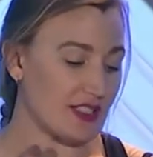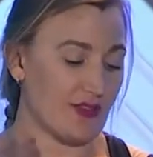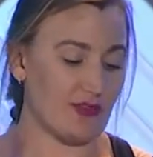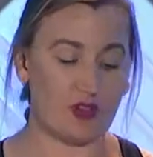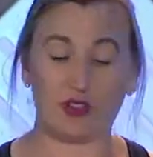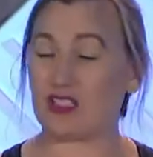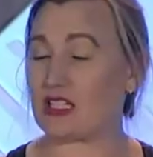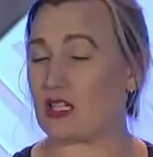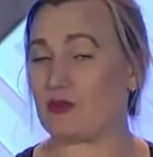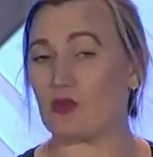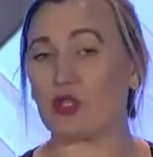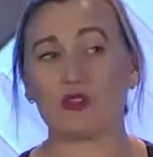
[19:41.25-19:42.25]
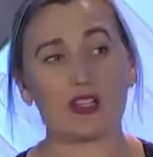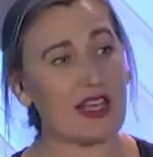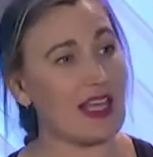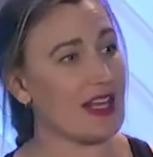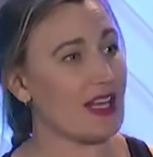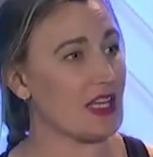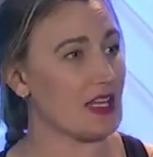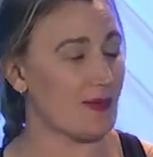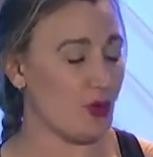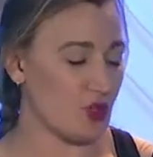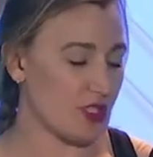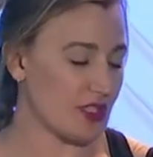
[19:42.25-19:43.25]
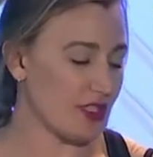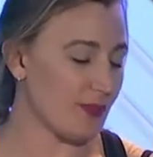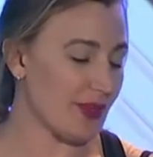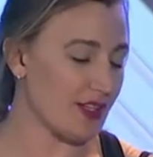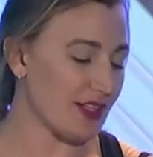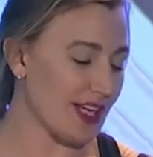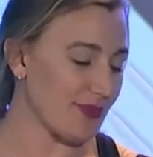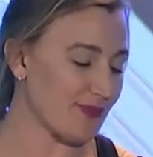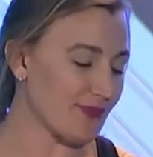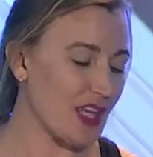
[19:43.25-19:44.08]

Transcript: difficulty communicating, and emotional ability.